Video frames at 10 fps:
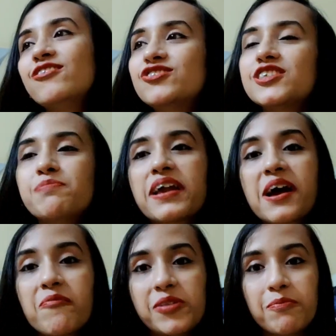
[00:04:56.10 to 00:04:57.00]
and you just
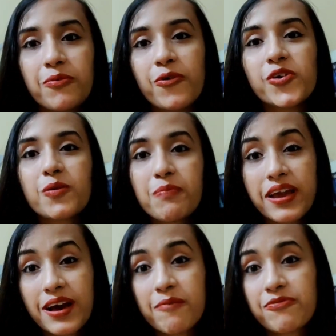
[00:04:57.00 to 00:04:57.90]
pick up the book you
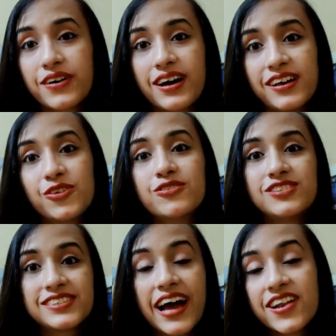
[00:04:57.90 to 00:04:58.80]
pick up uh, you
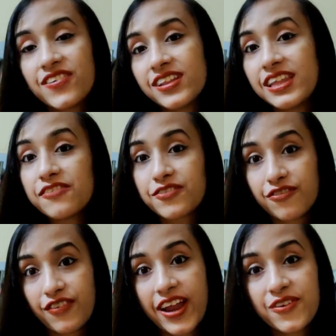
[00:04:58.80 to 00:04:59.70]
start reading
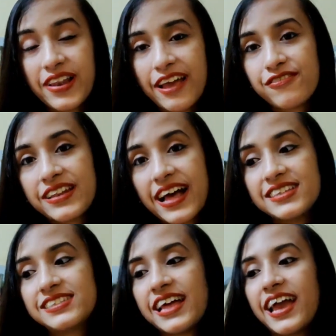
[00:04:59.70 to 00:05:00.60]
from where you left
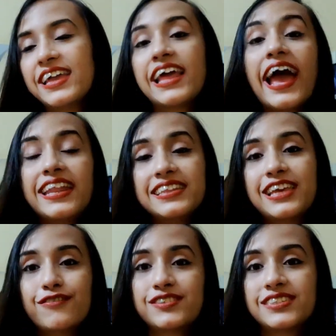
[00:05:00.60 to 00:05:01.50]
last night and
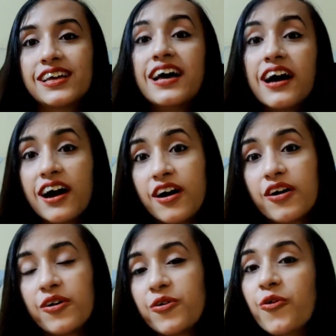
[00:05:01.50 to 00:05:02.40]
it gives
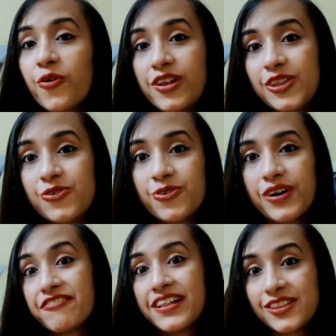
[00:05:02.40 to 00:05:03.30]
a whole new
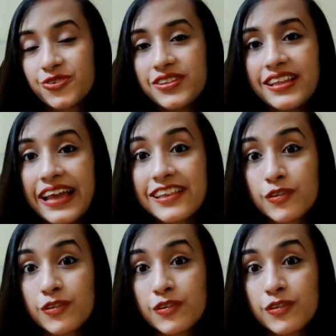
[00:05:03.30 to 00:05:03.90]
level to the